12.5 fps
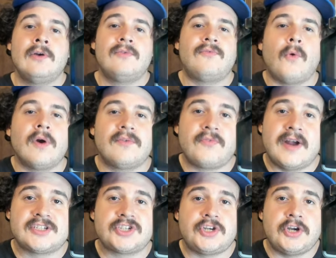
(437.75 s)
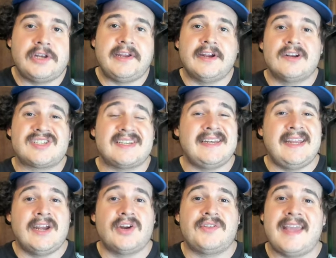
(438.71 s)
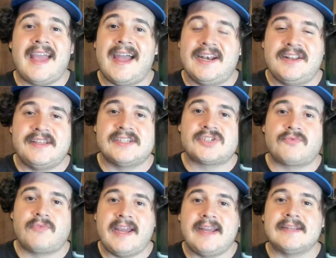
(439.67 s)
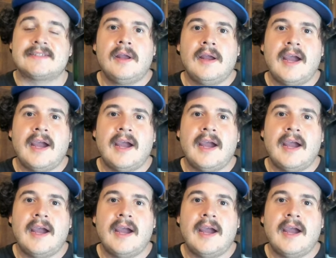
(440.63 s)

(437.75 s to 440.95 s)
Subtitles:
four fresh Goodyears near the end of this race.